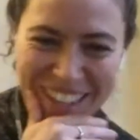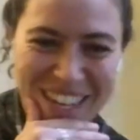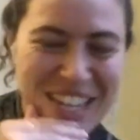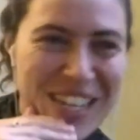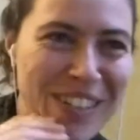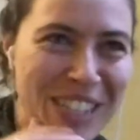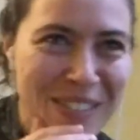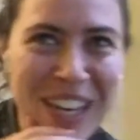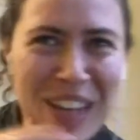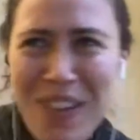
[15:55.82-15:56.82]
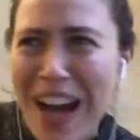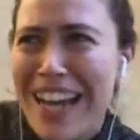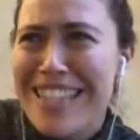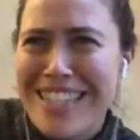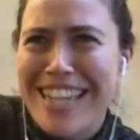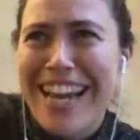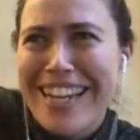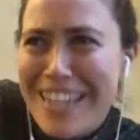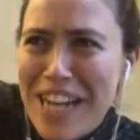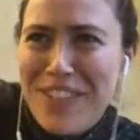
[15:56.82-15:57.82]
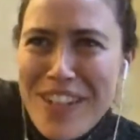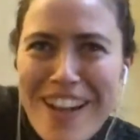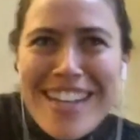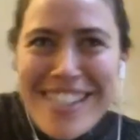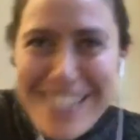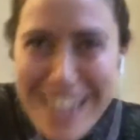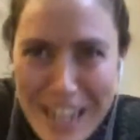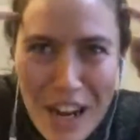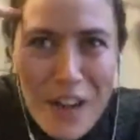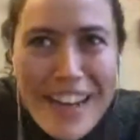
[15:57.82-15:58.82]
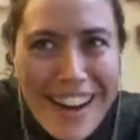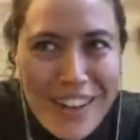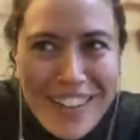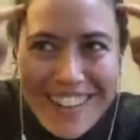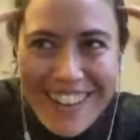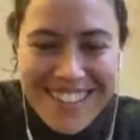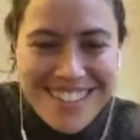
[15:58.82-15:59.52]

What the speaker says: You must be like, why does it take? Come on, guys, I know it. I know the answers.